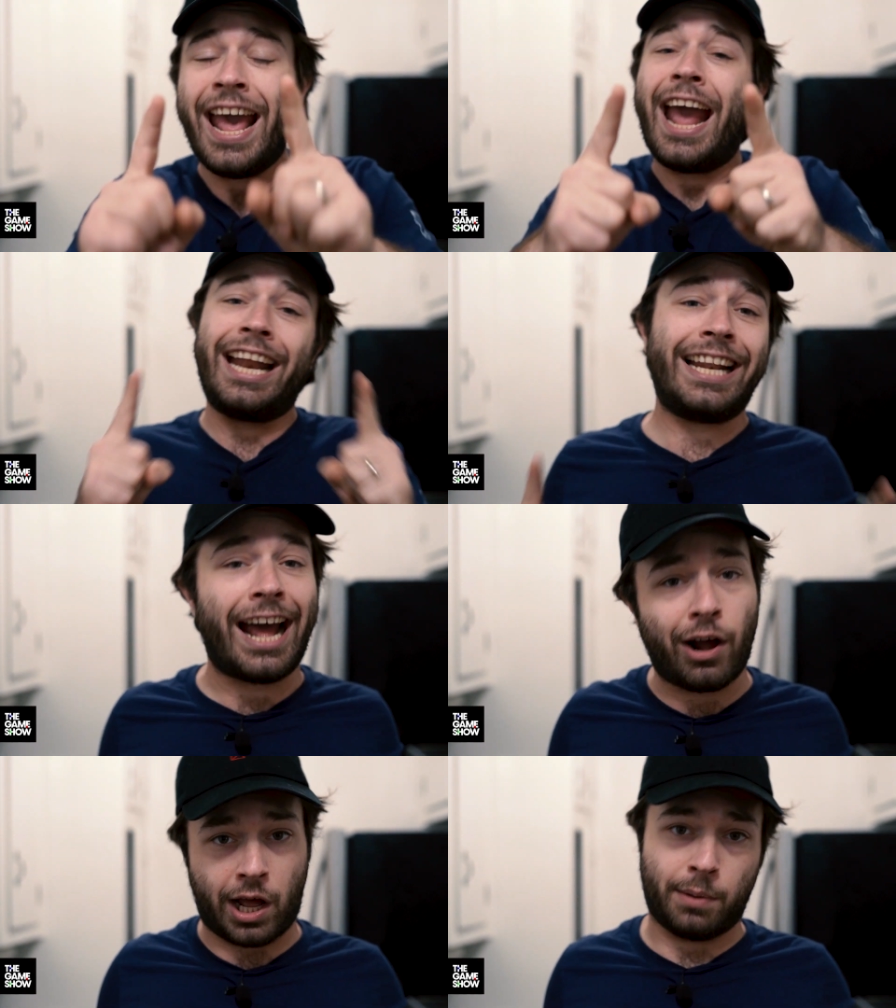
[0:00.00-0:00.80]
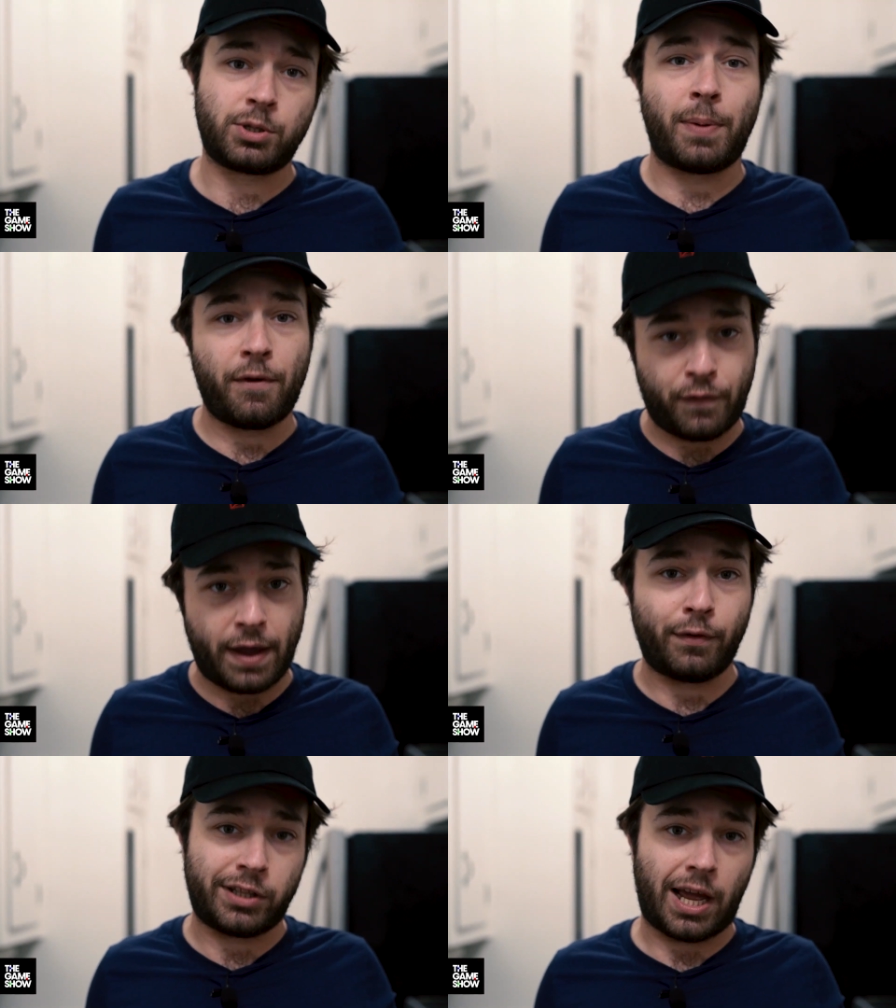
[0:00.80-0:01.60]
And now comes my
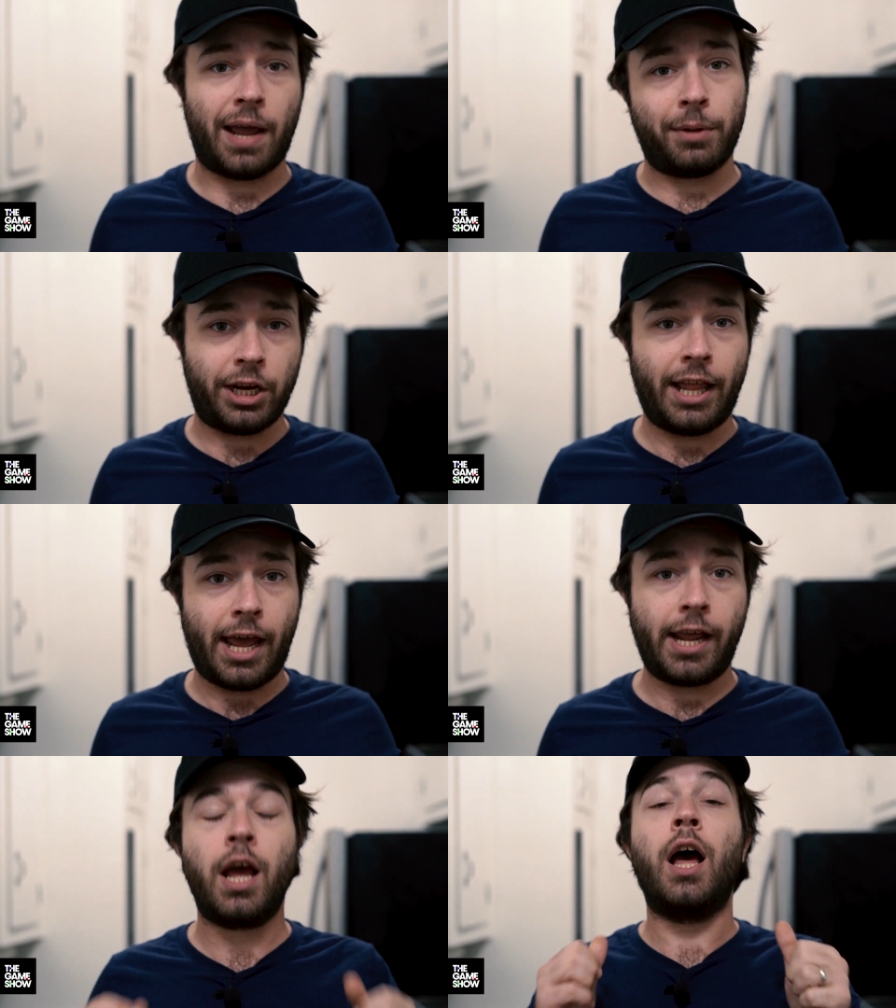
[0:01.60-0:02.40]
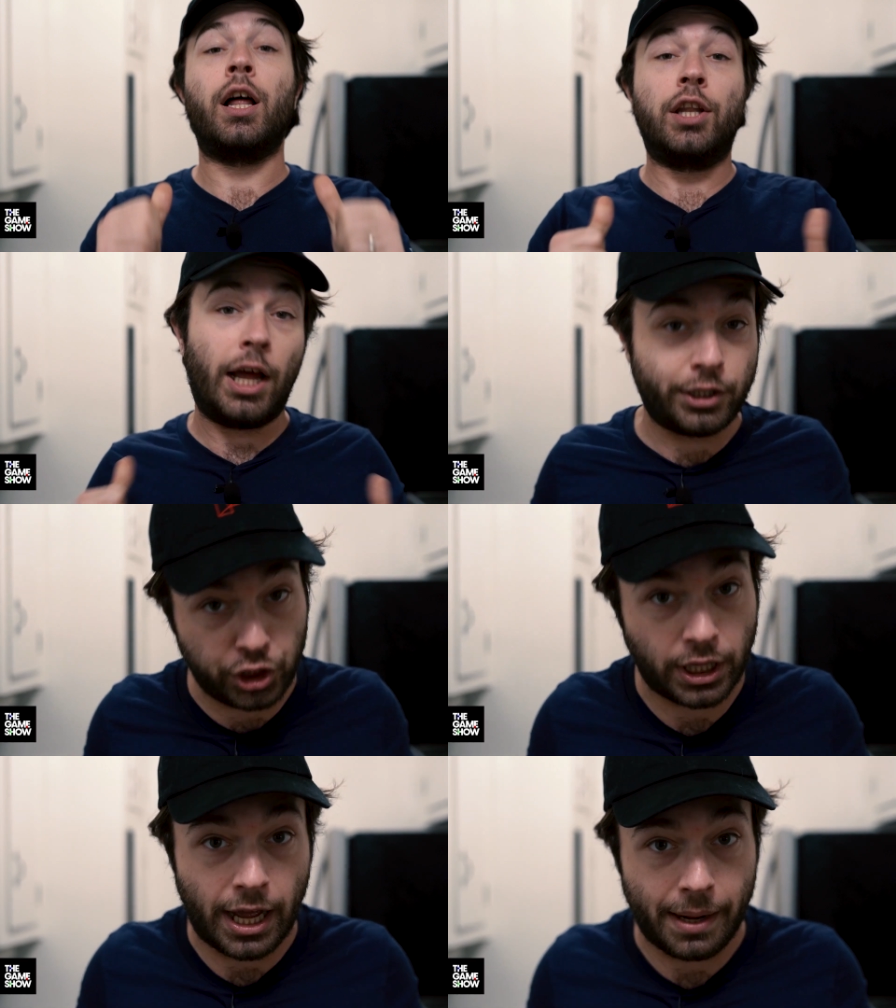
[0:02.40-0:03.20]
favorite time of the day,
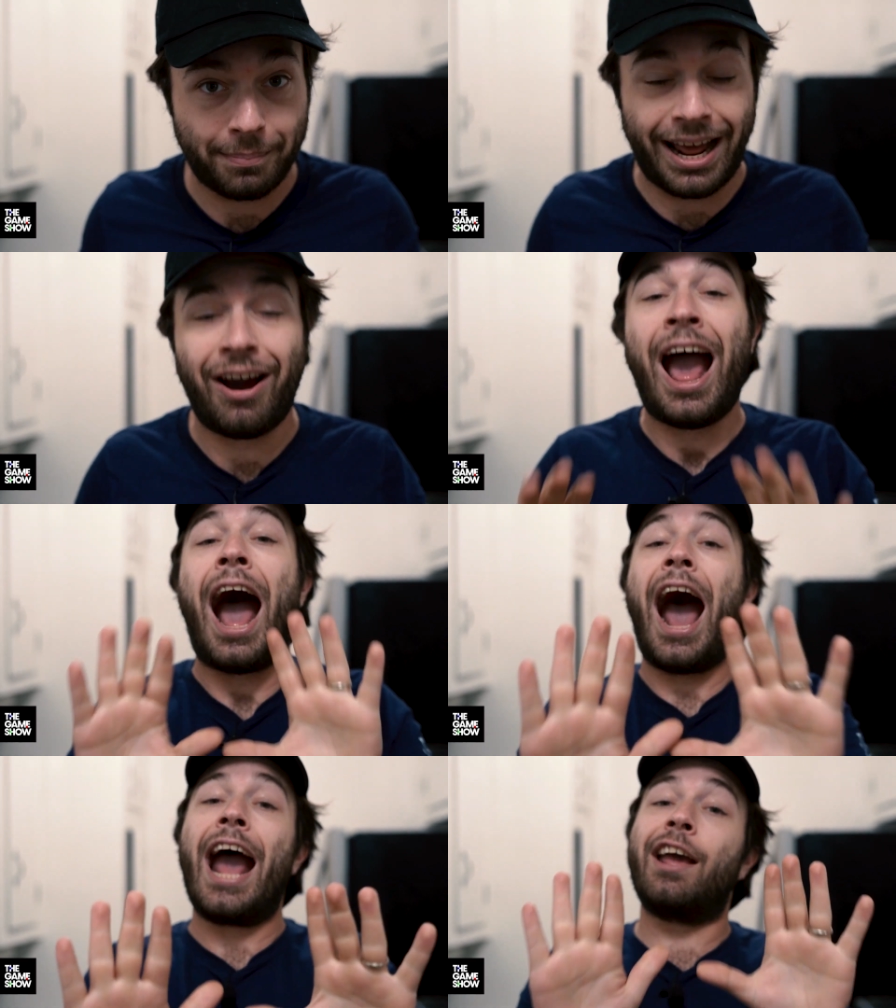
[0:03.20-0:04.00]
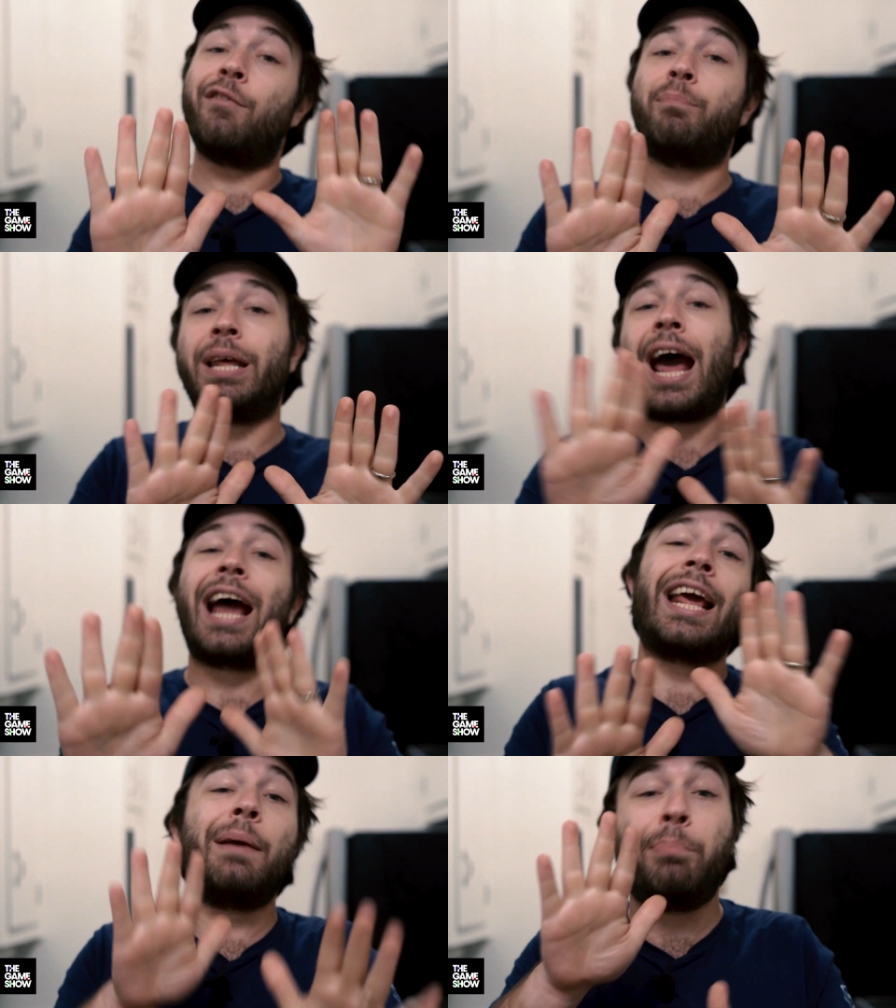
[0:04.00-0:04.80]
lunchtime. Now, I have been
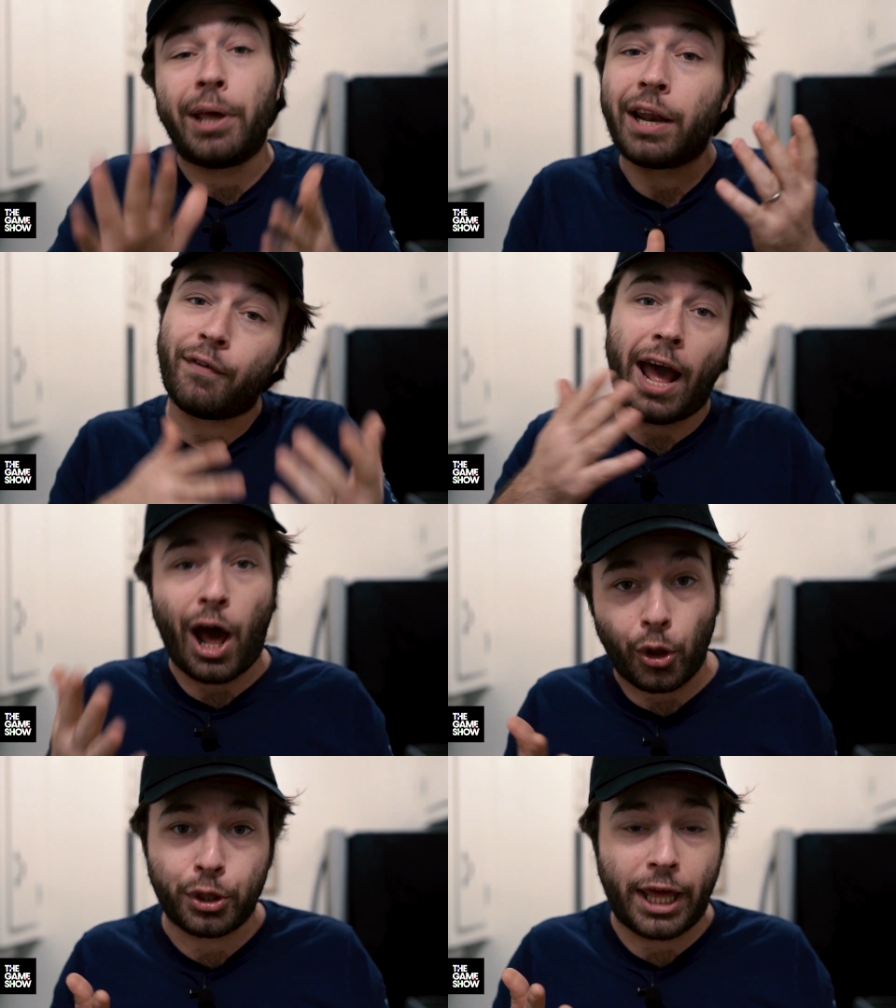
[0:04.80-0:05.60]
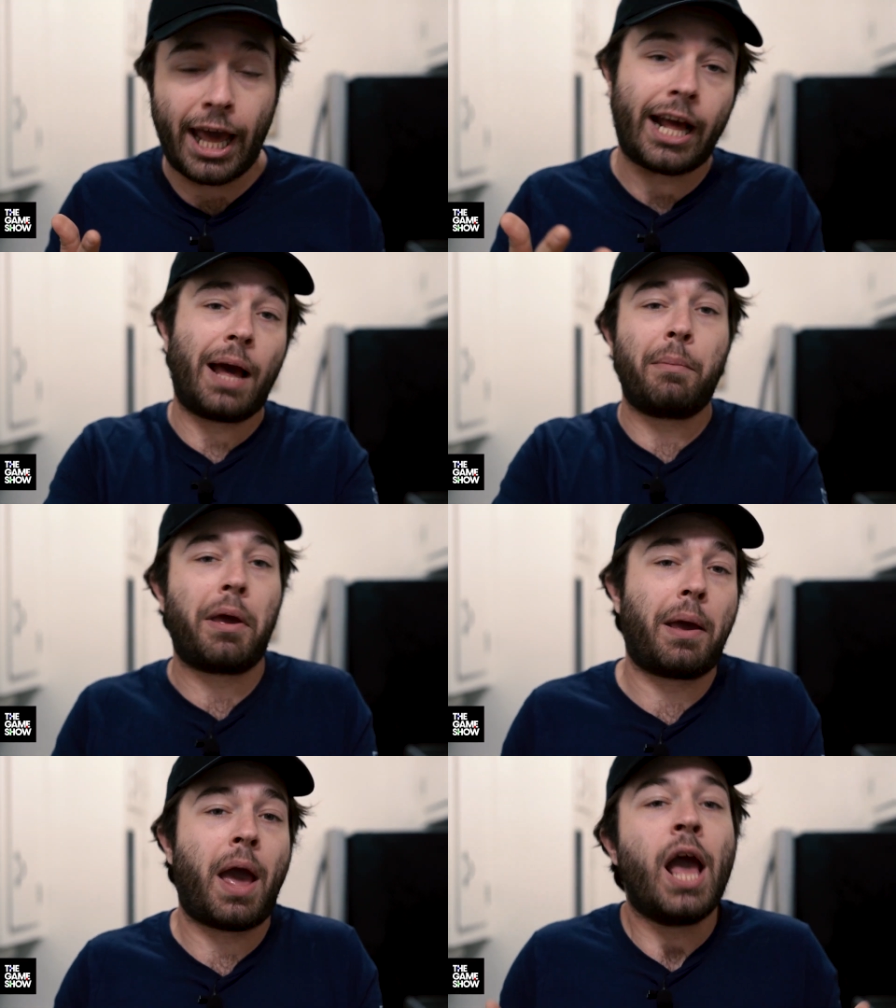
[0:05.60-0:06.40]
on a bit of a health kick. I'm
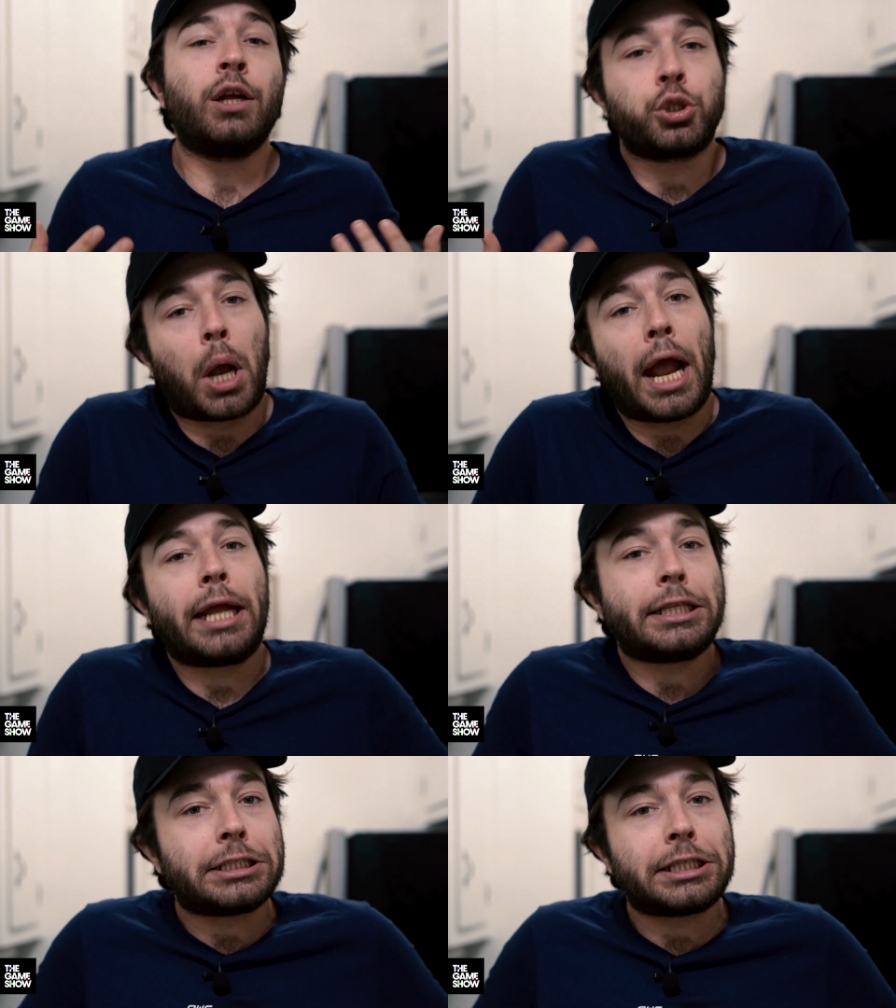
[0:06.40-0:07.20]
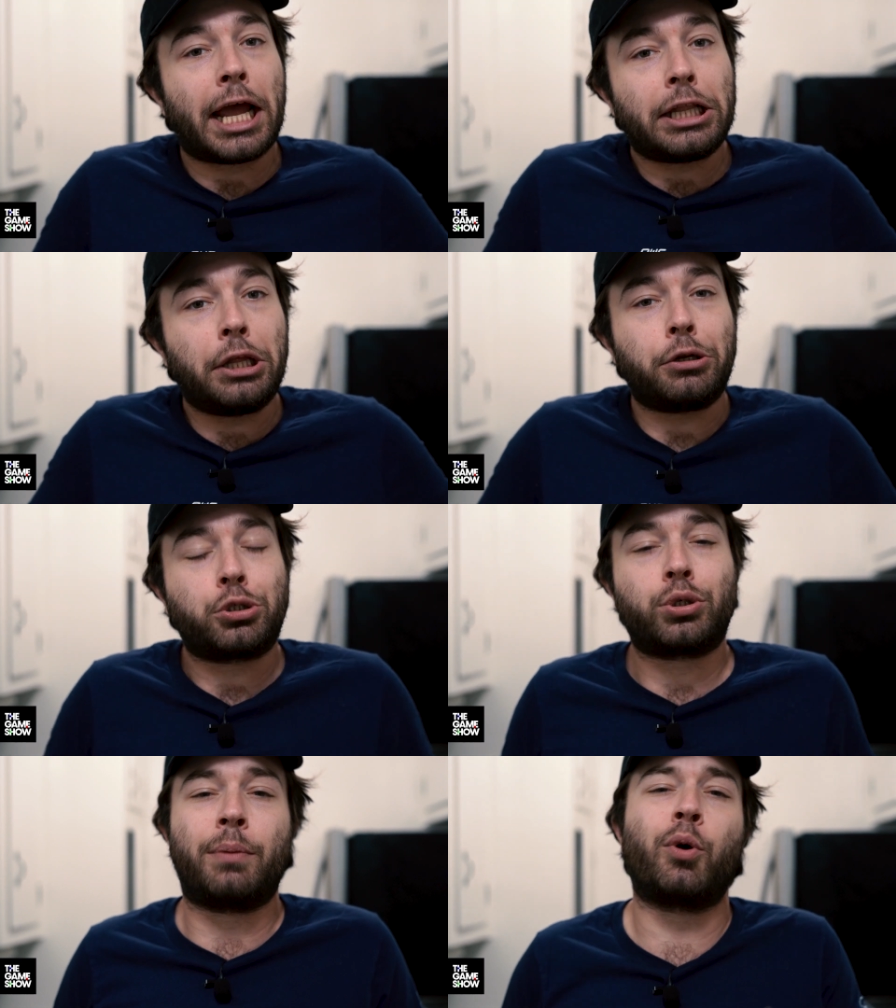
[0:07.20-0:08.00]
trying to stay a little
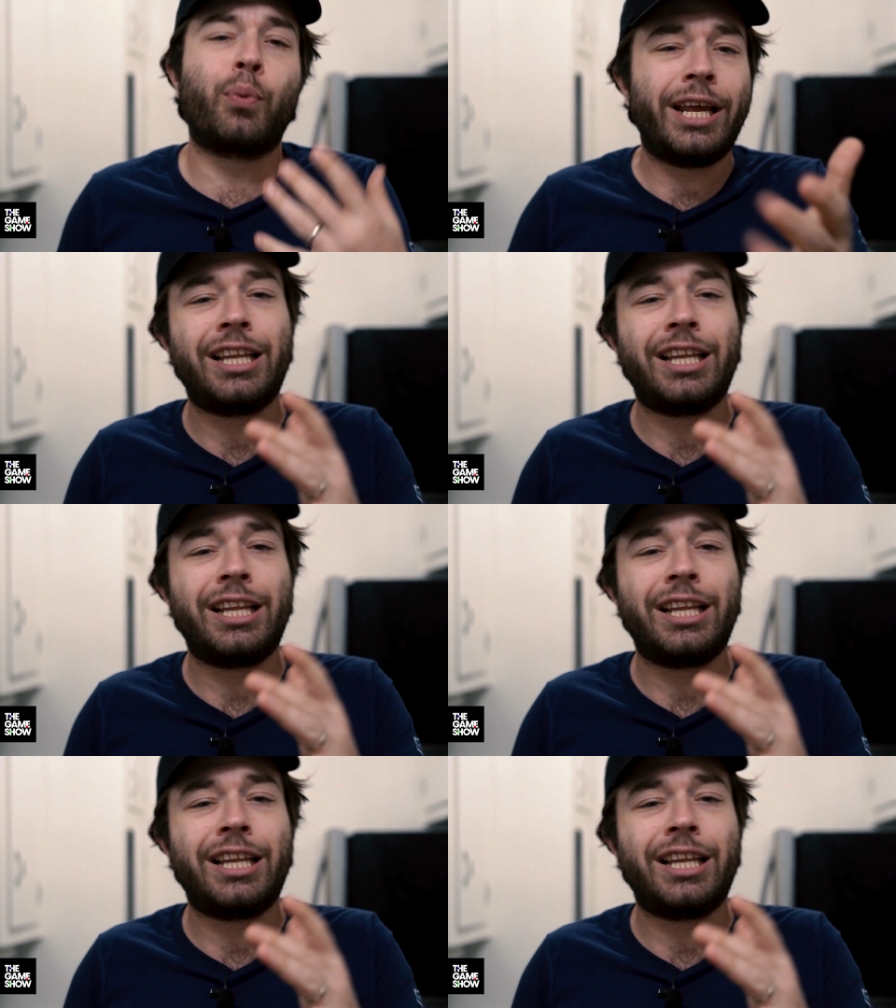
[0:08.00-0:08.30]
trimmer.